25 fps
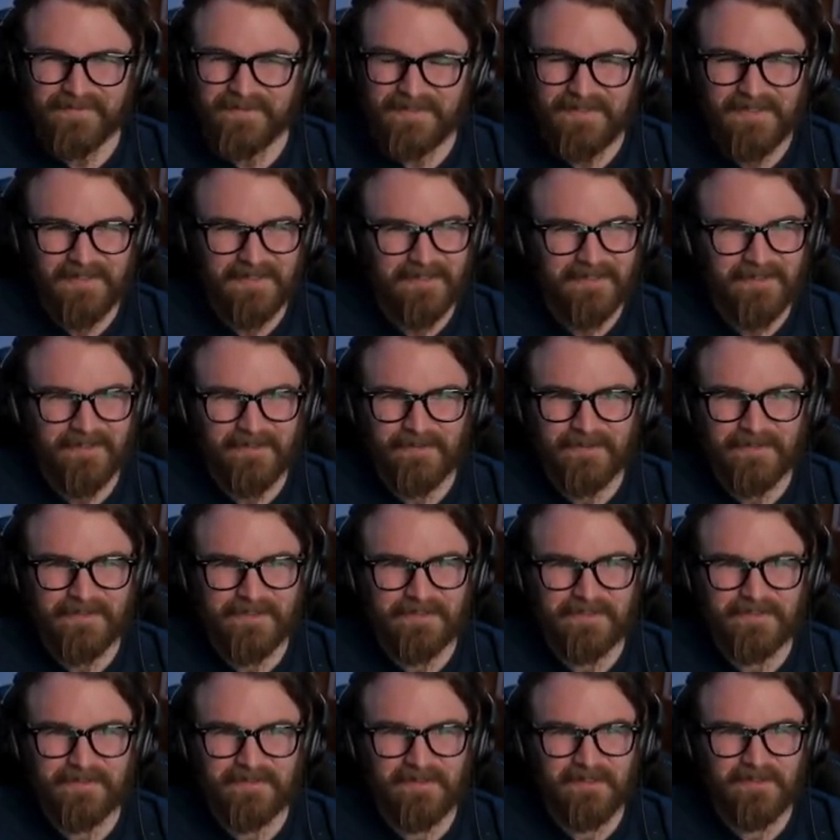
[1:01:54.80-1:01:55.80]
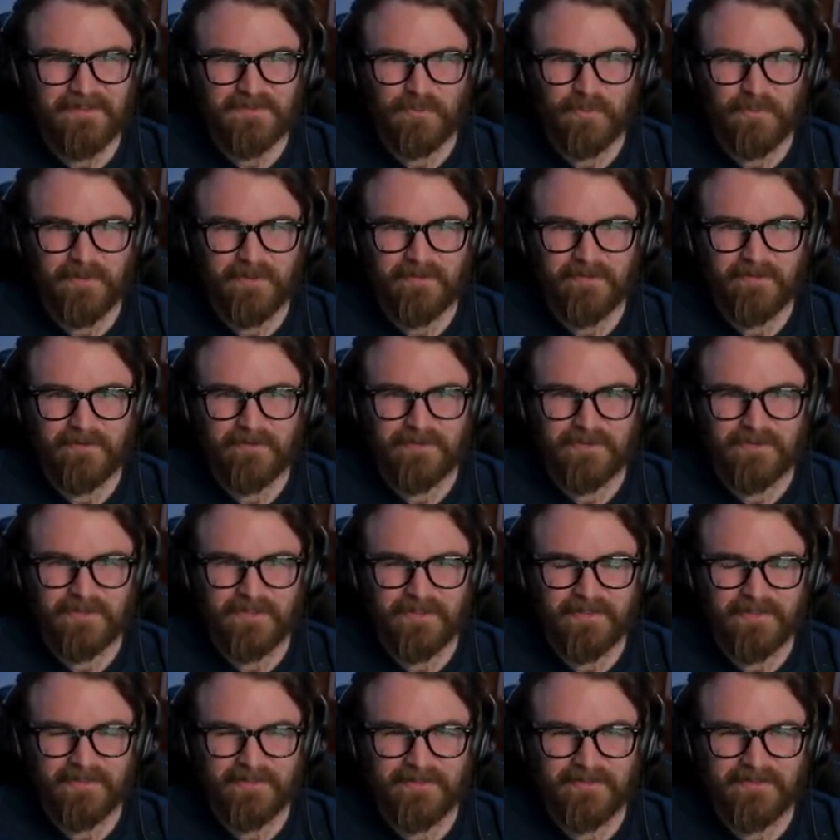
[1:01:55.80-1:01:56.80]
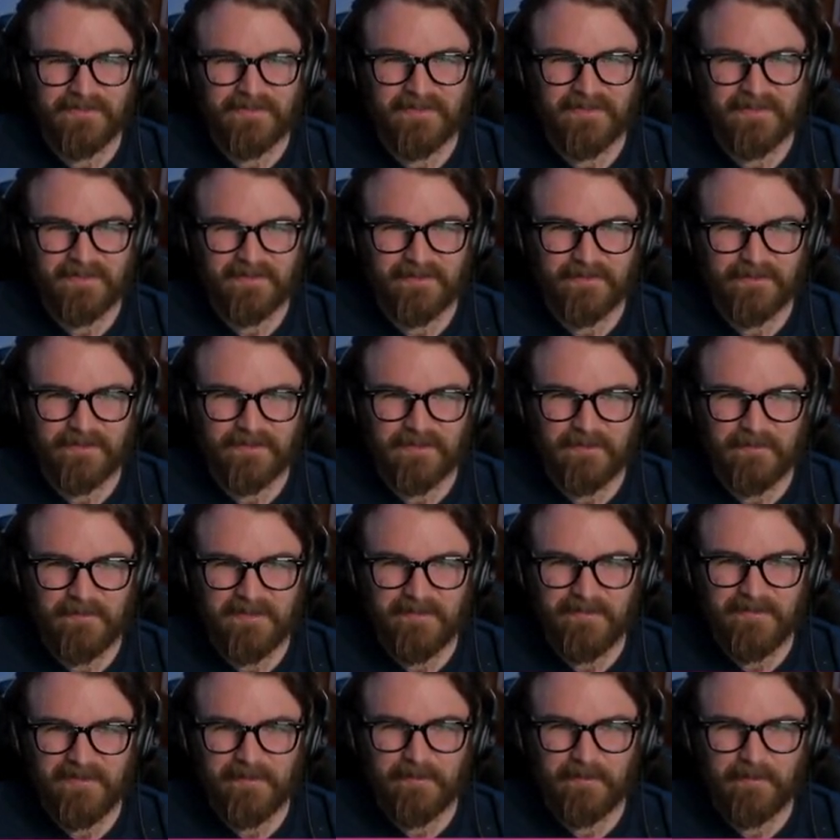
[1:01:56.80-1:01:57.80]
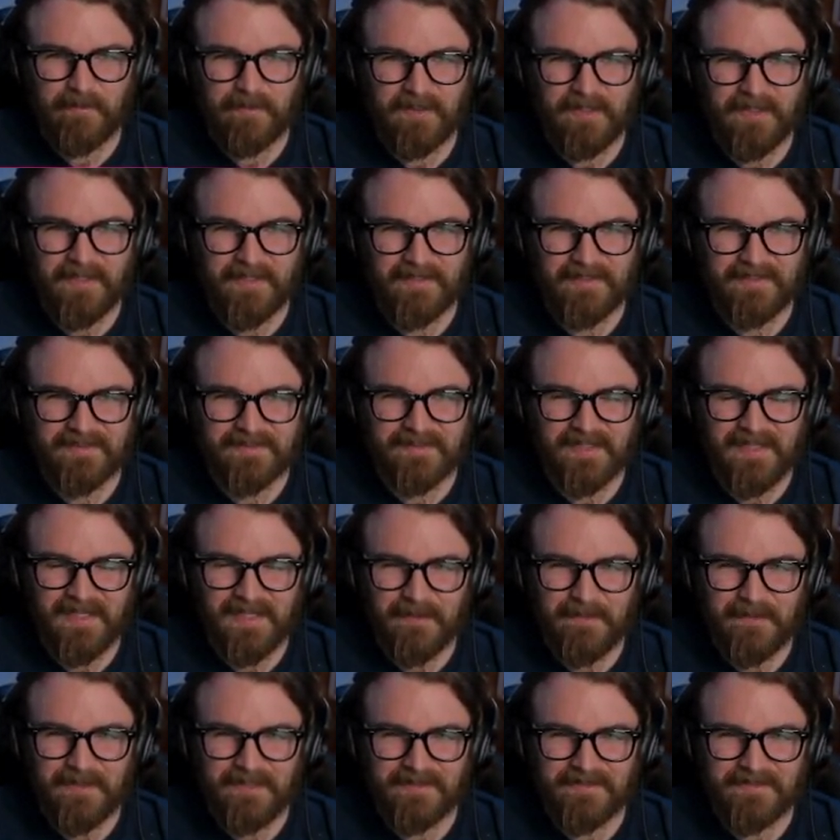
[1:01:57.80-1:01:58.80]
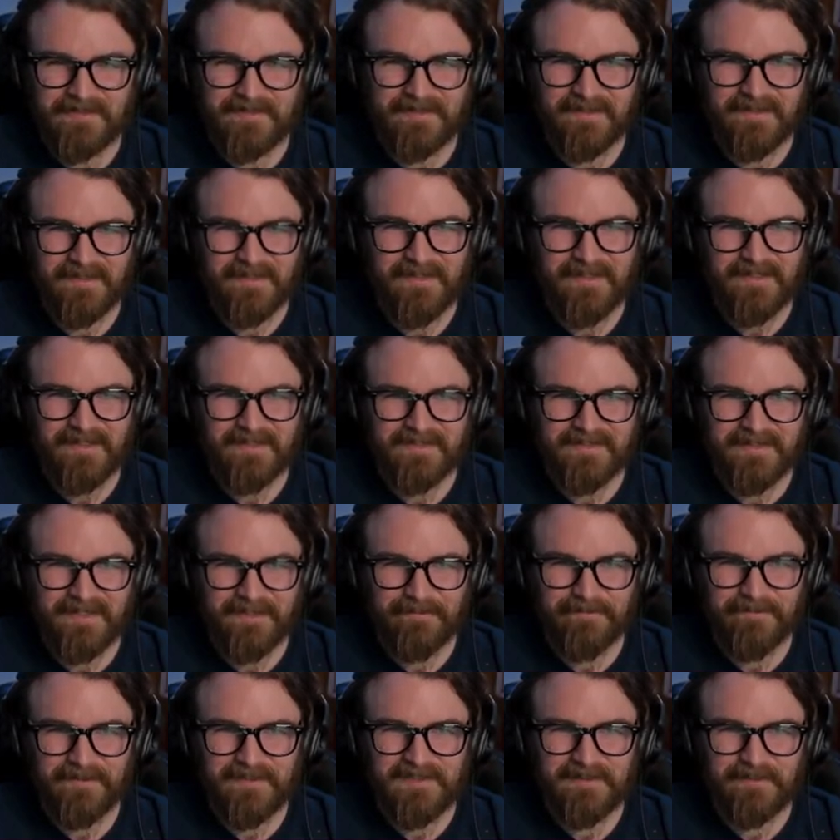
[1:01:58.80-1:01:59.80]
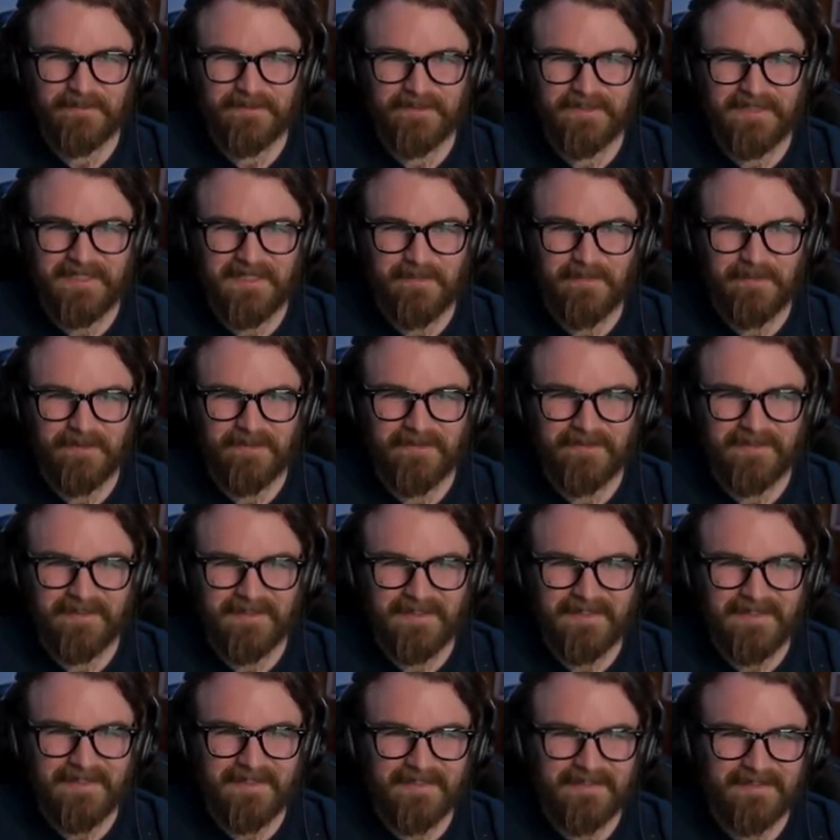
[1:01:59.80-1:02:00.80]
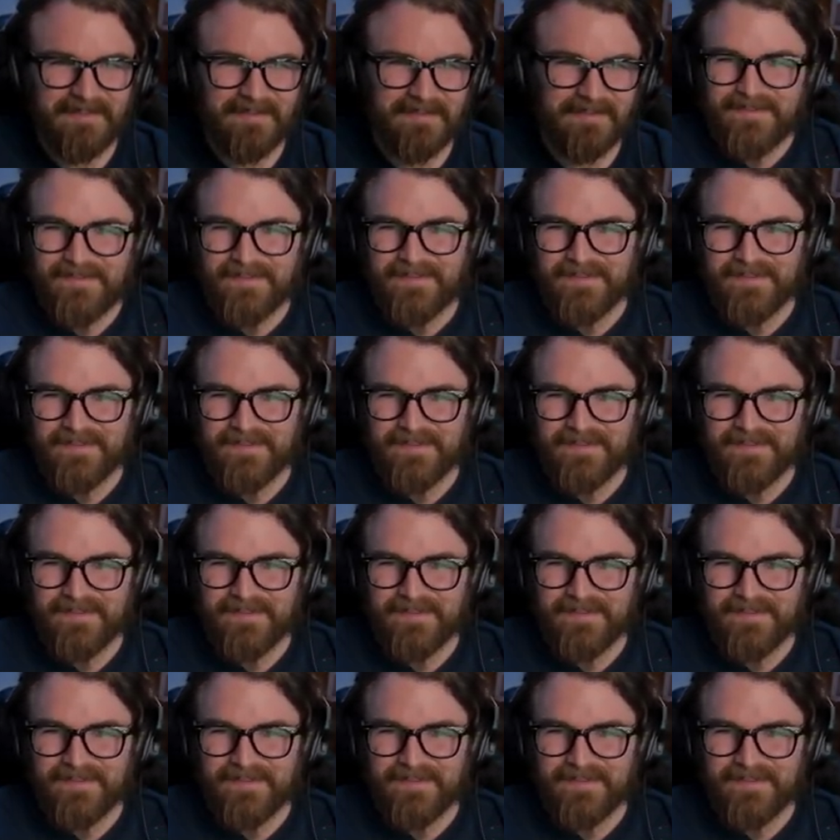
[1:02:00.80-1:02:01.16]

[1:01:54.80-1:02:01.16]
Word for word: I don't know. It's just it's weird trying to understand. Like, there's so many people playing this game, and it's it's not feasible to keep it online.